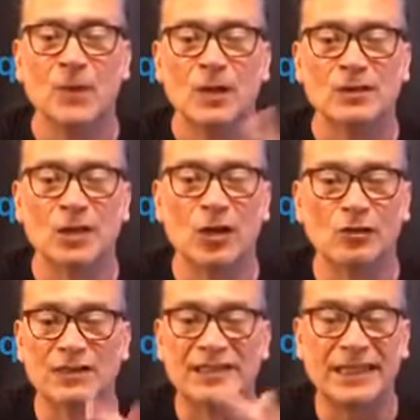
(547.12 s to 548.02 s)

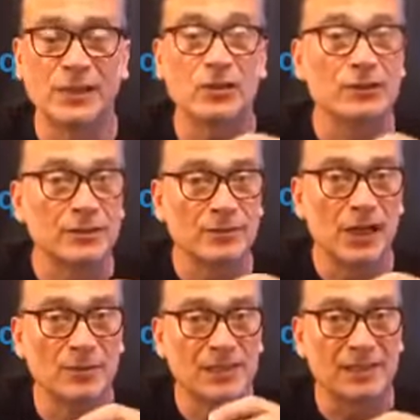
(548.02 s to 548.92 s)
So sealed
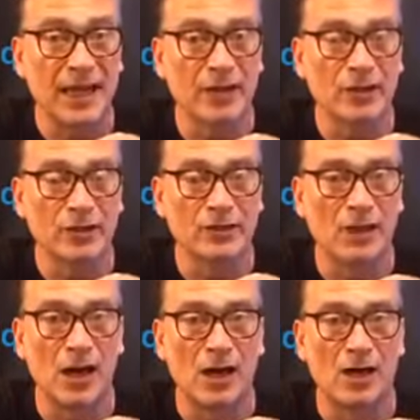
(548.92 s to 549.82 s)
comes standard
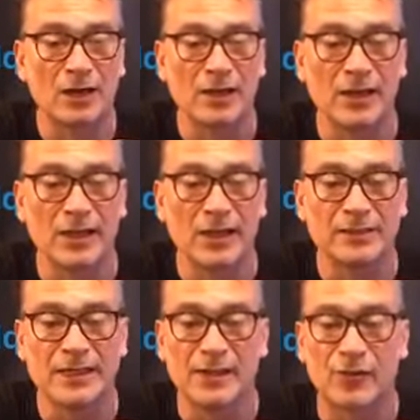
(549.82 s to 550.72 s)
on the
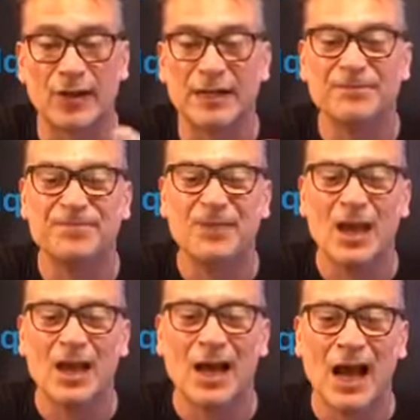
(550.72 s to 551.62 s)
T3.
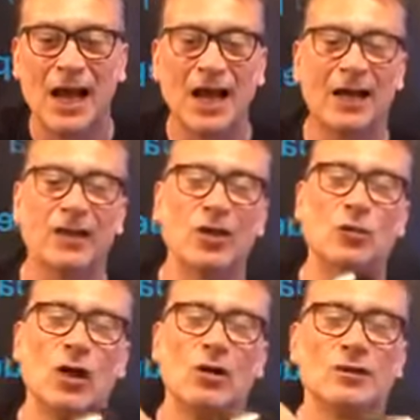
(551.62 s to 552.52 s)
You
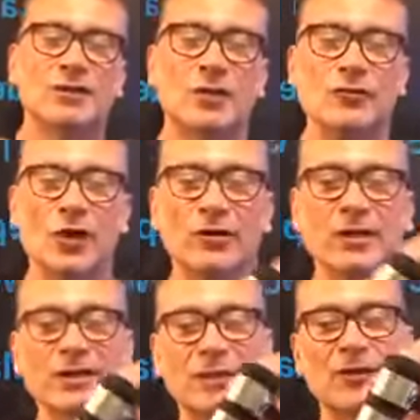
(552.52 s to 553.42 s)
will also
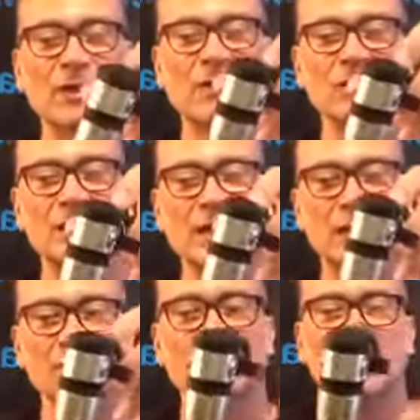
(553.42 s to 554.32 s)
notice something else here.